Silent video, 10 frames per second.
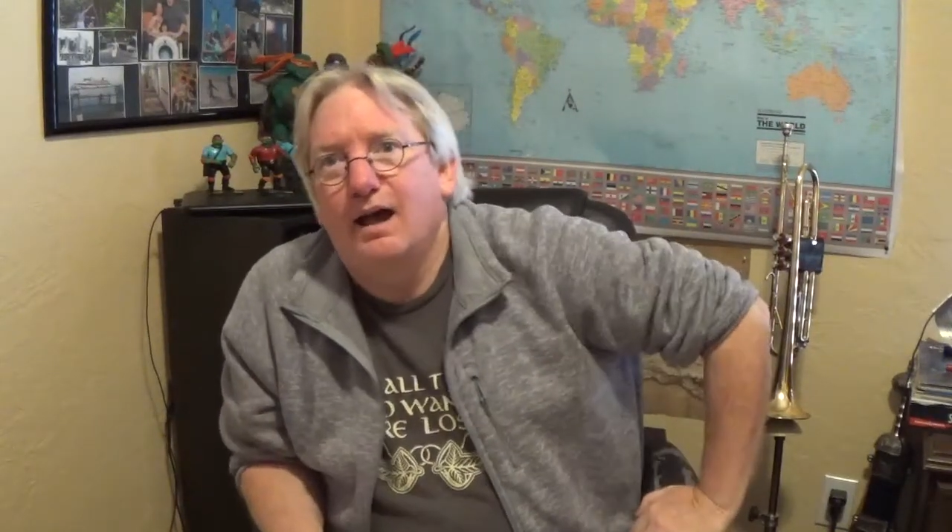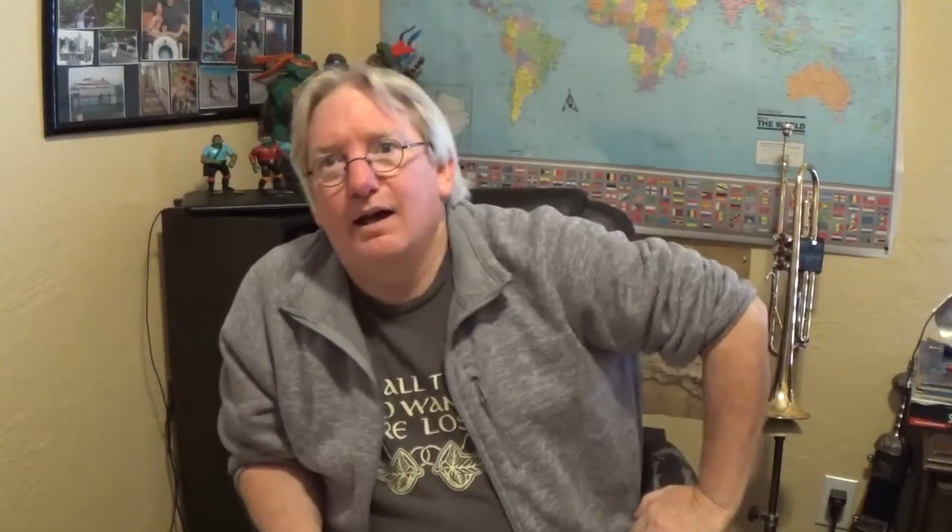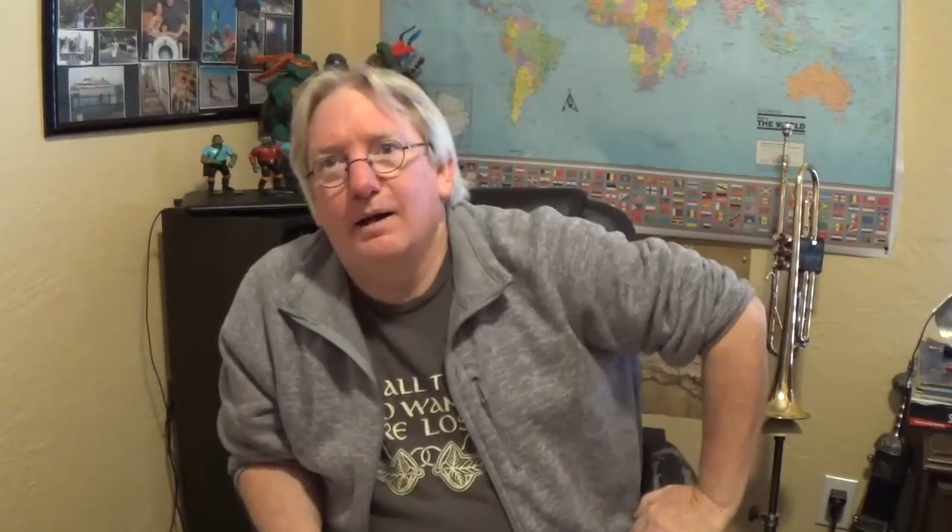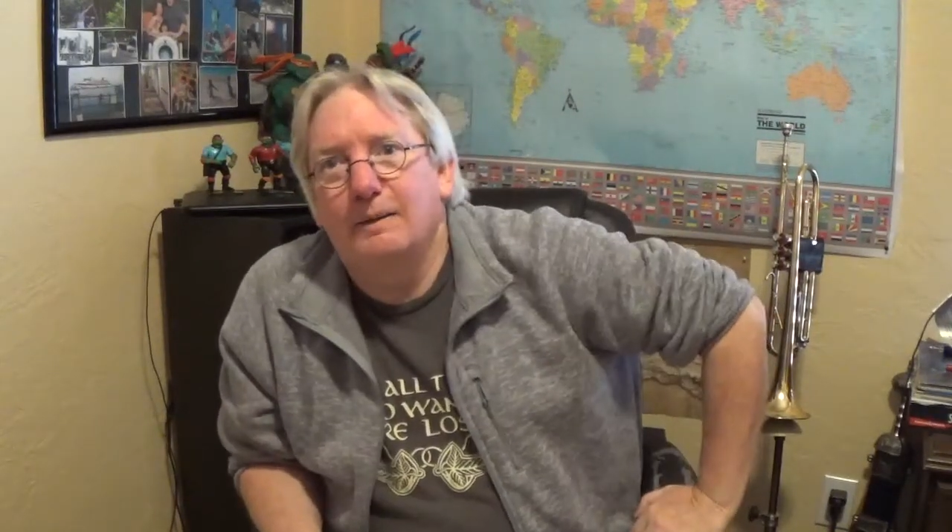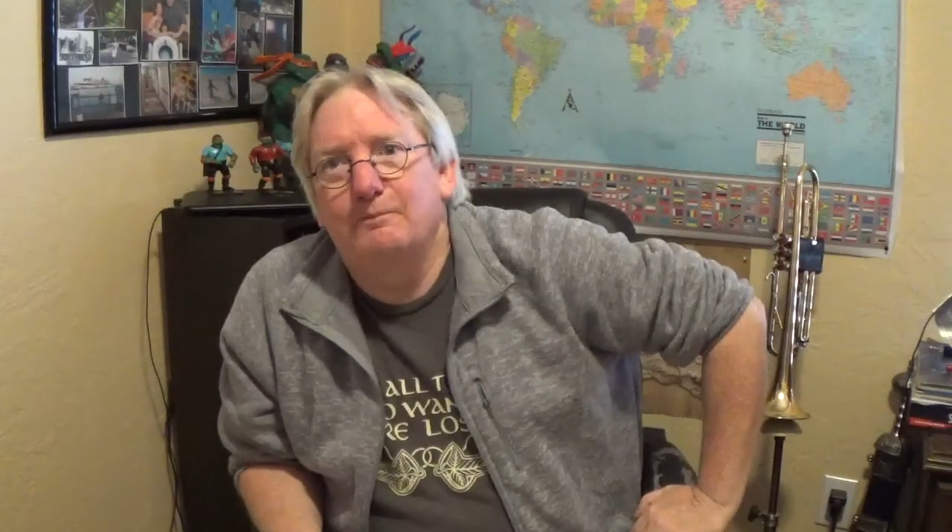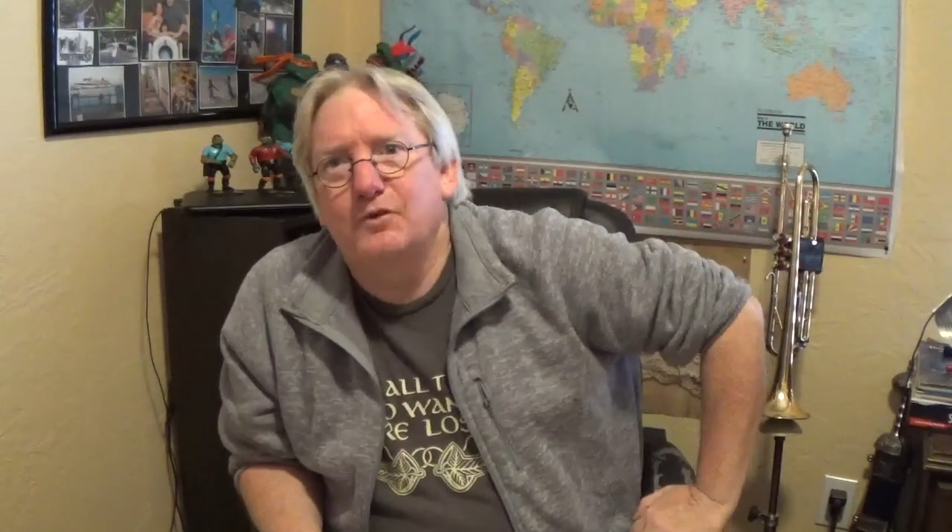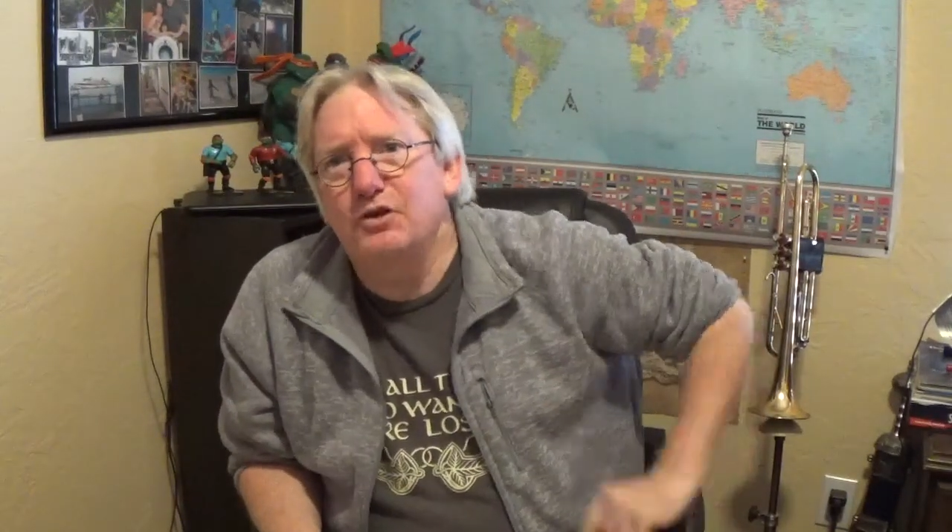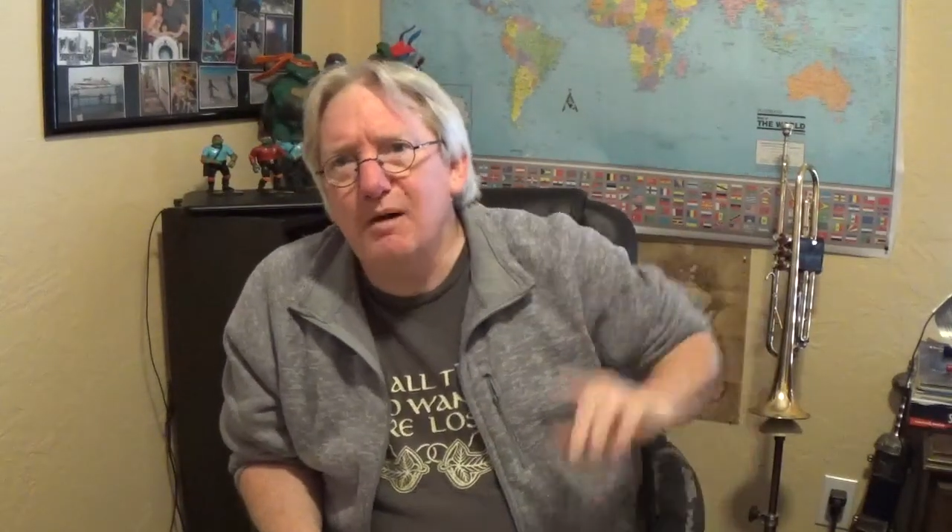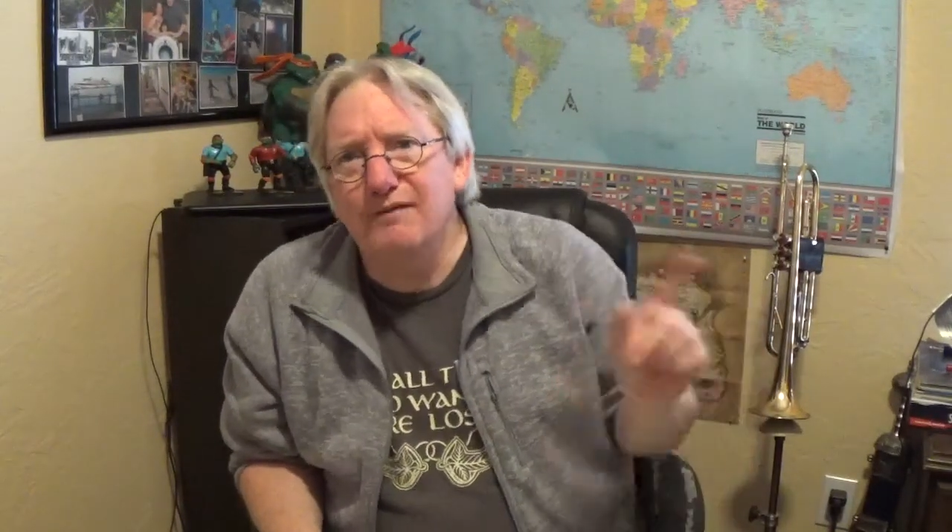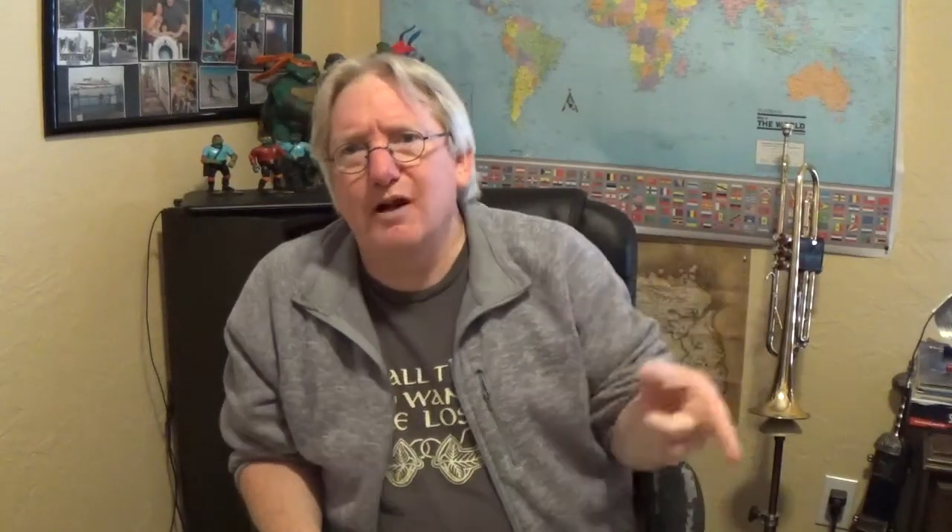um,
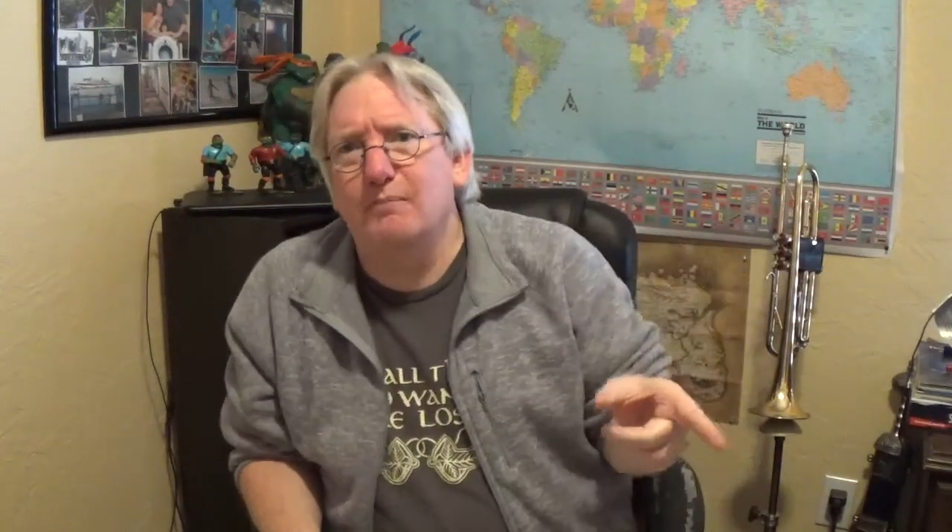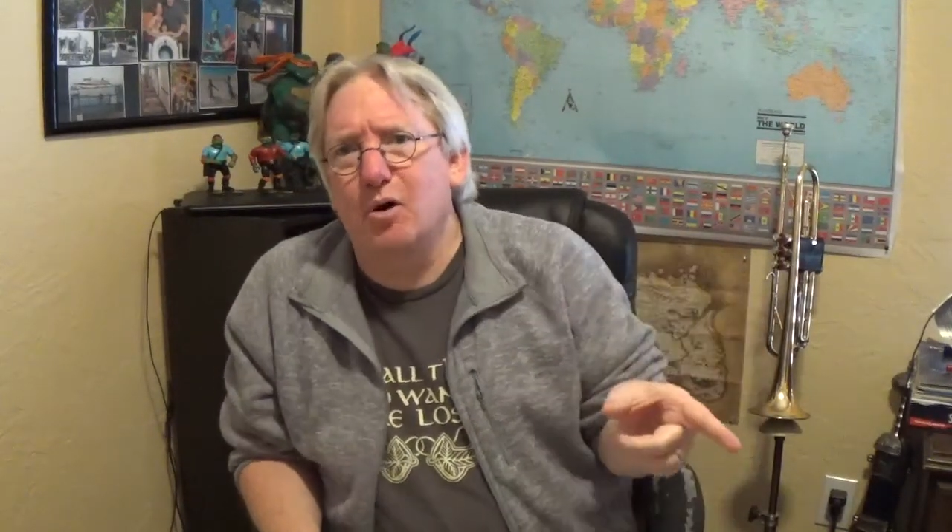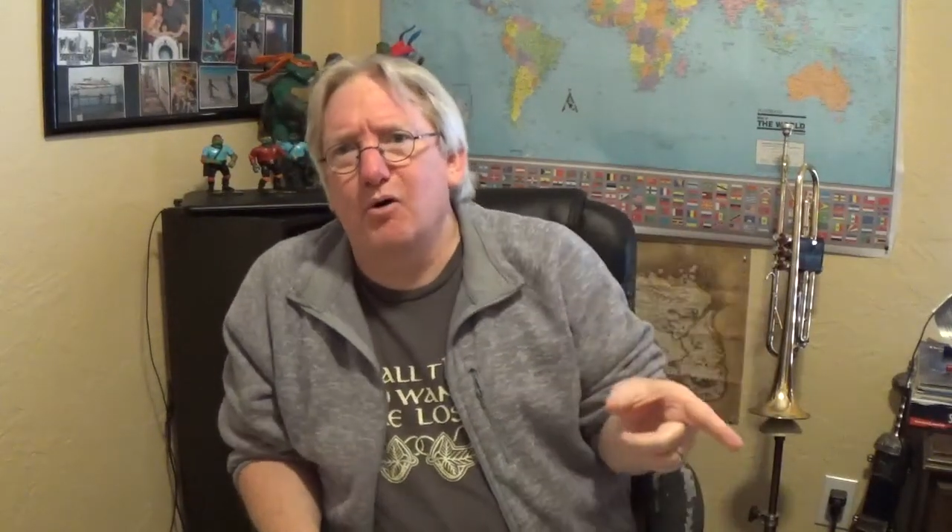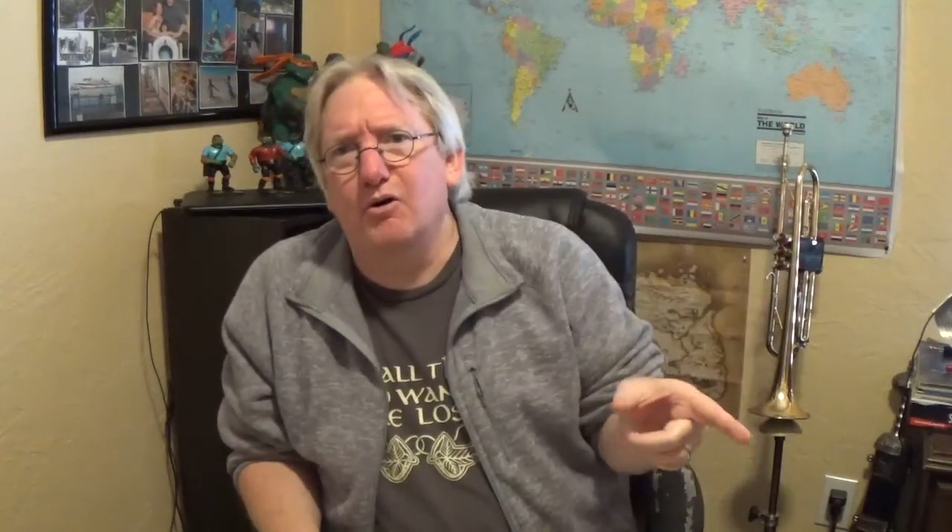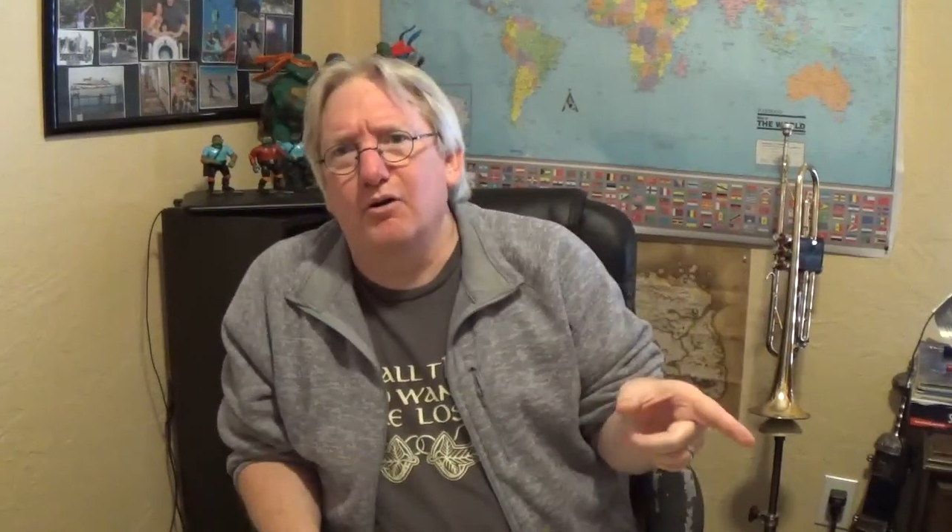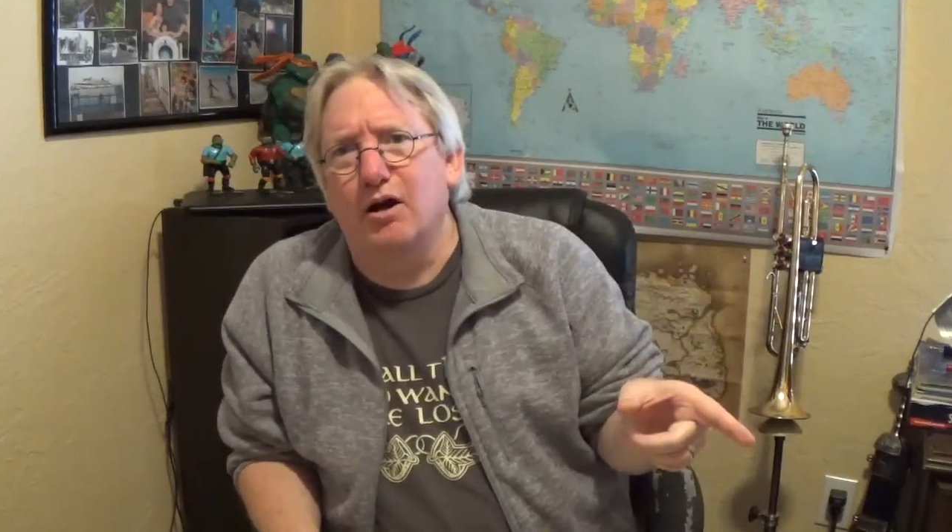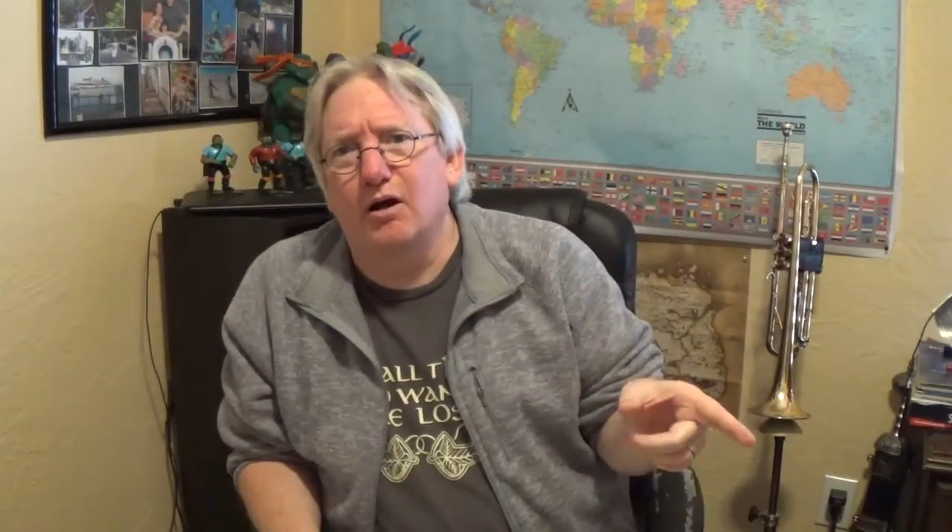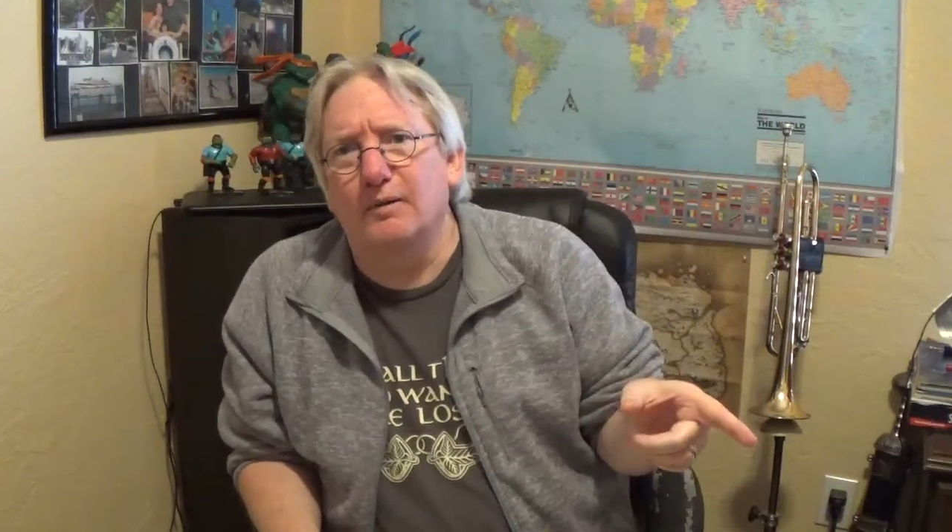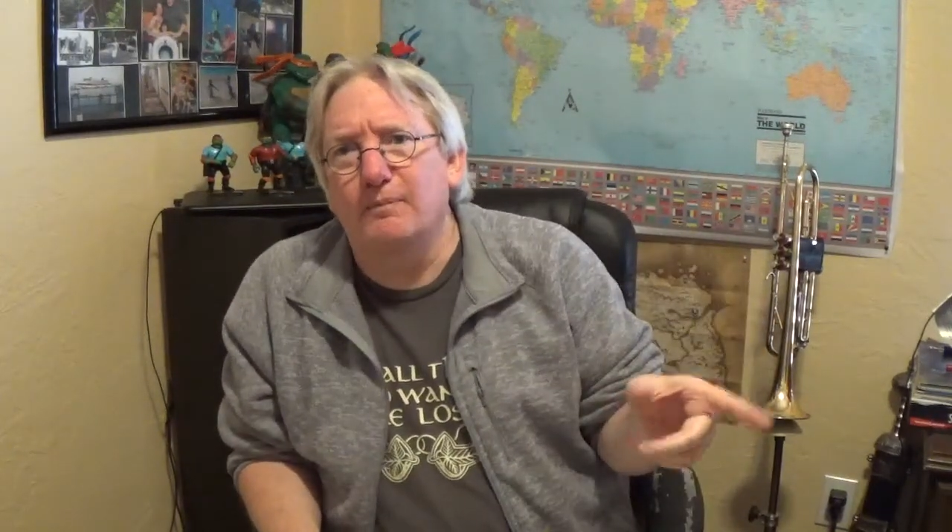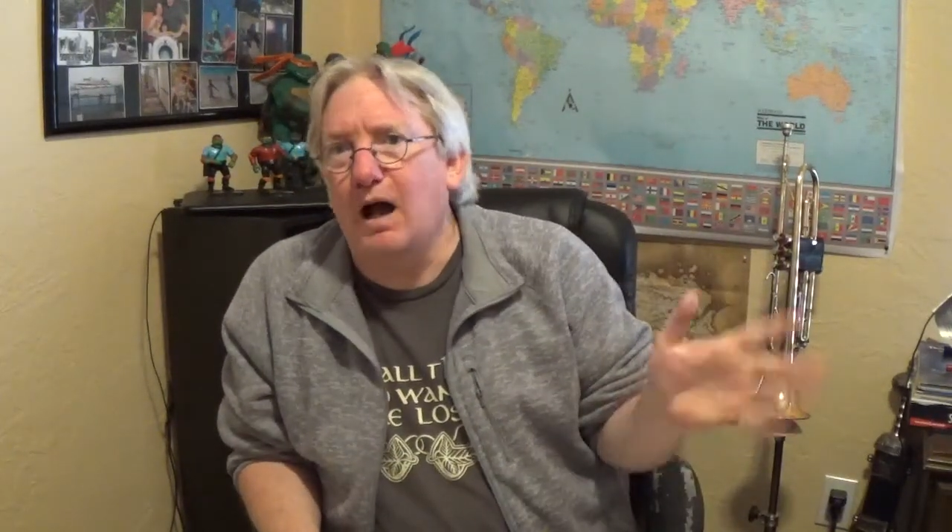do you mind if I borrow your
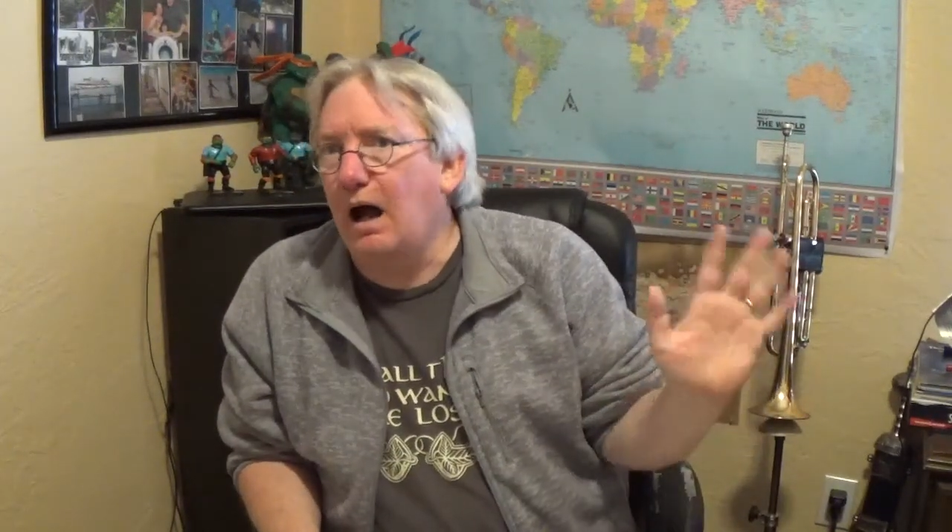dog?